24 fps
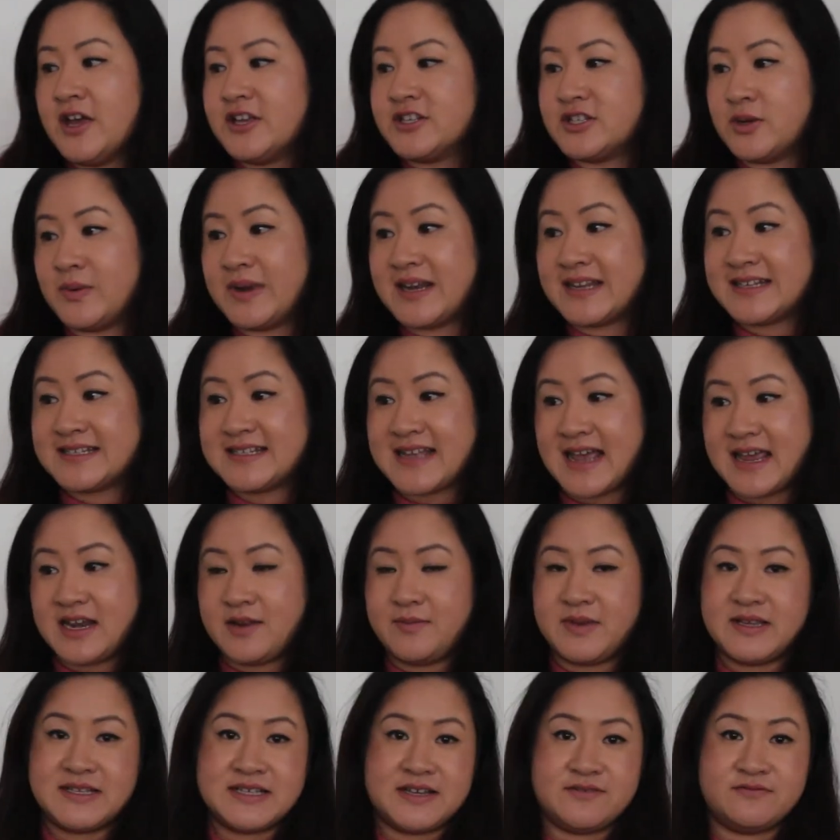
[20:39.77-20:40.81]
So I went and sat in a
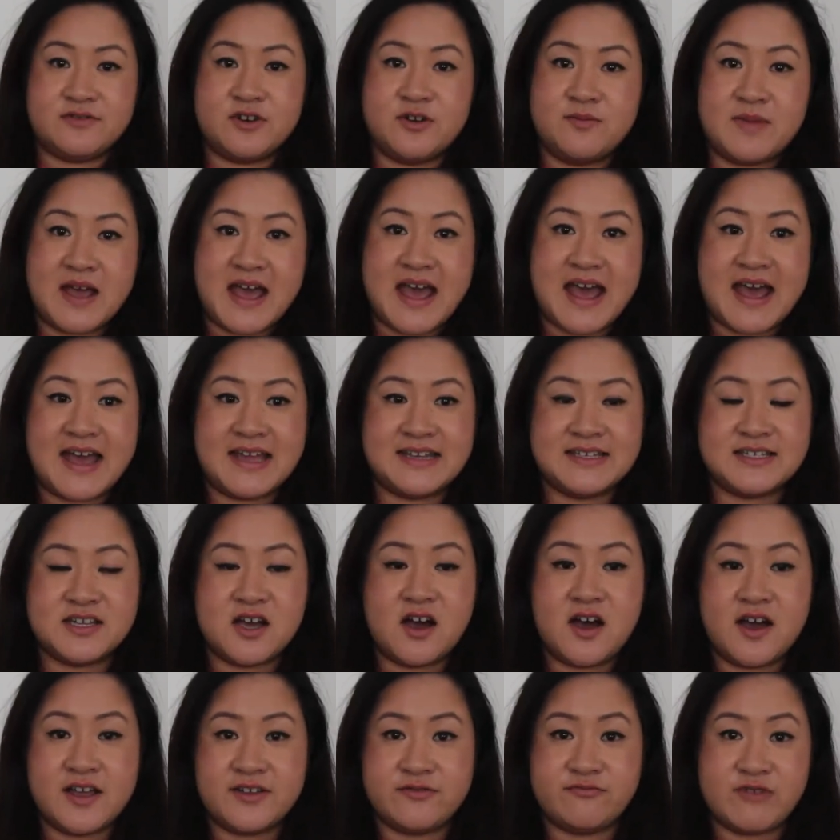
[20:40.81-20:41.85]
meeting room and
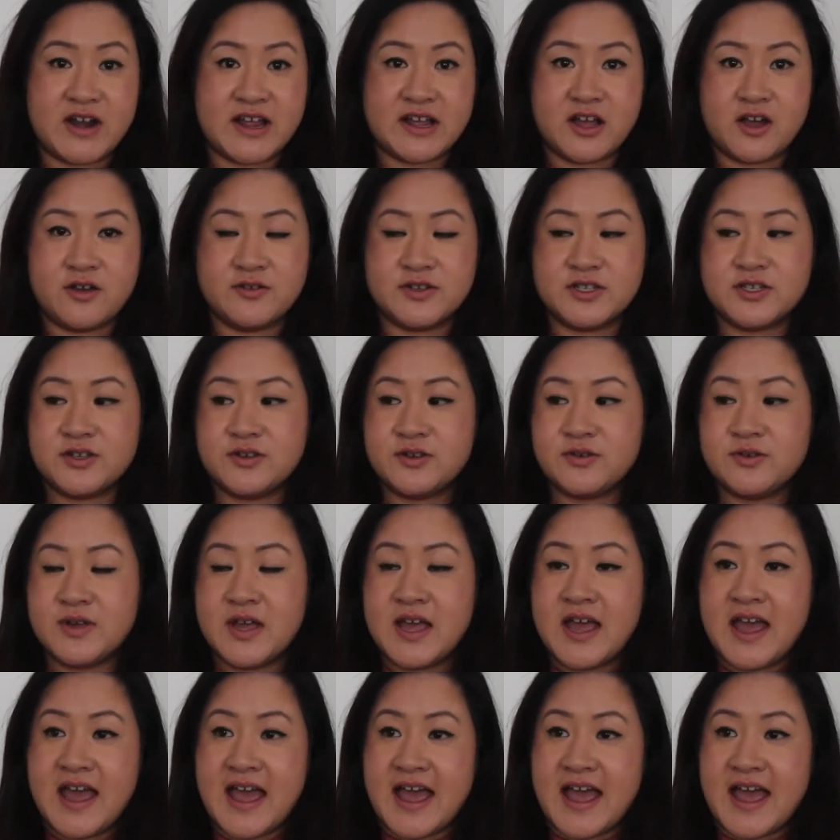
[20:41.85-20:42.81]
I rang O2